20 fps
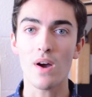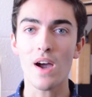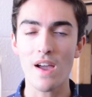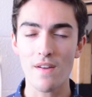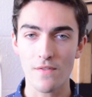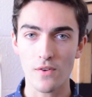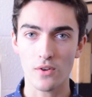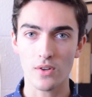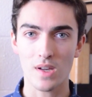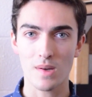
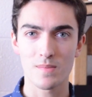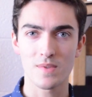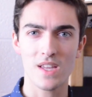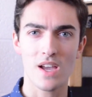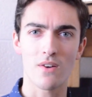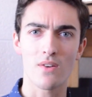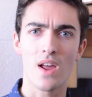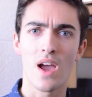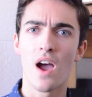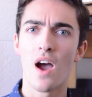iPhone comes
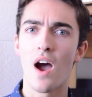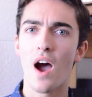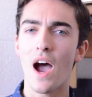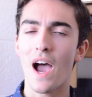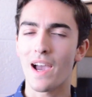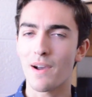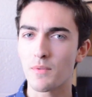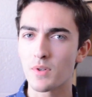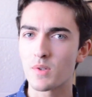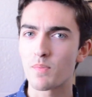out,
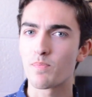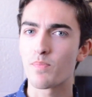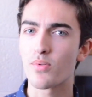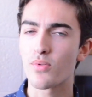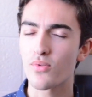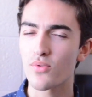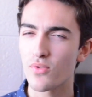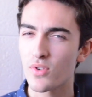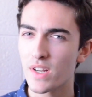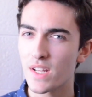I was
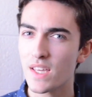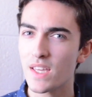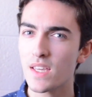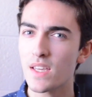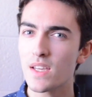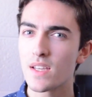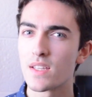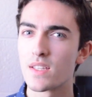pretty